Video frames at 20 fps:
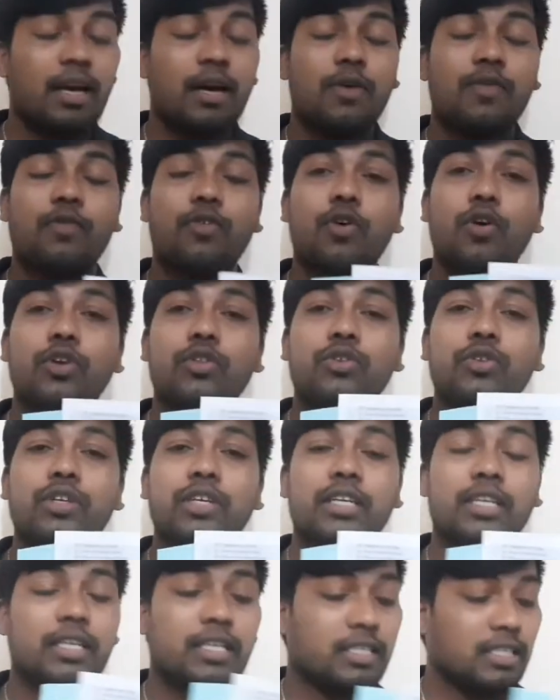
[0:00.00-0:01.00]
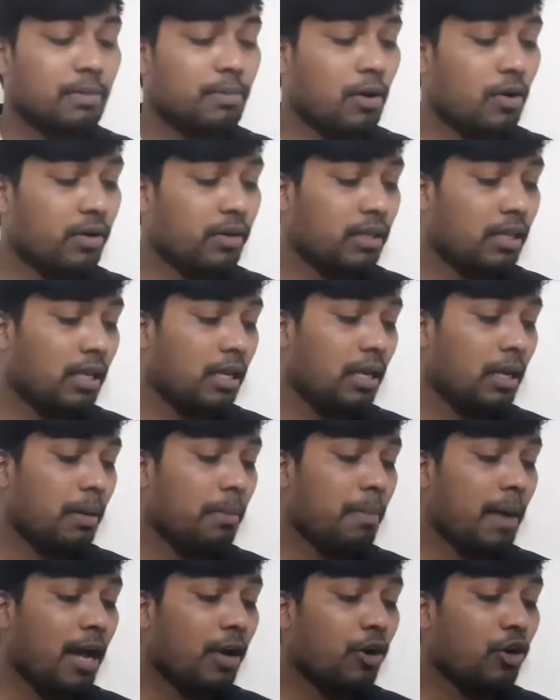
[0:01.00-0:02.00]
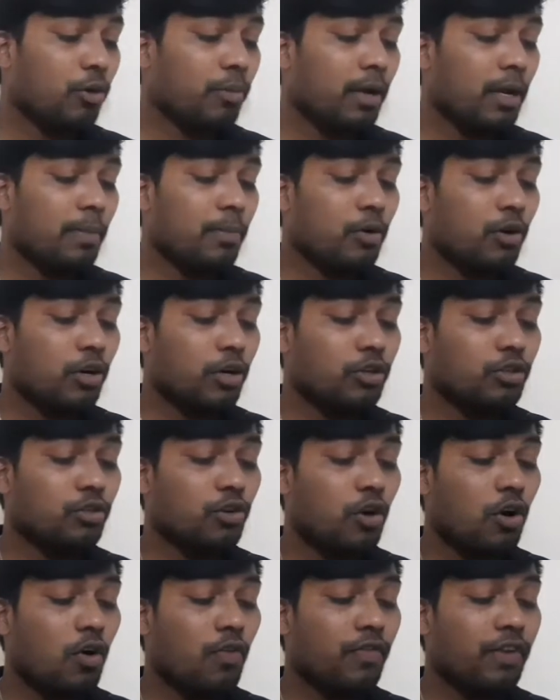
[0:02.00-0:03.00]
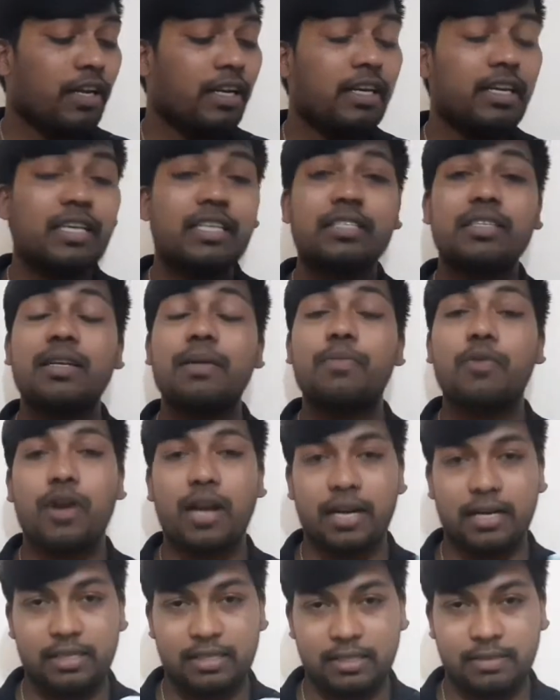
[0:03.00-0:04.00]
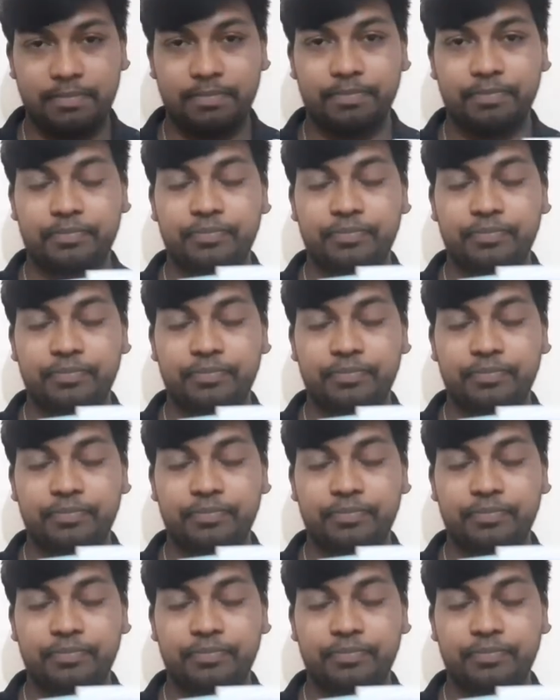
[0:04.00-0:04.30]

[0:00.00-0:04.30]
Fourth unit is about the microbial production of industrial products.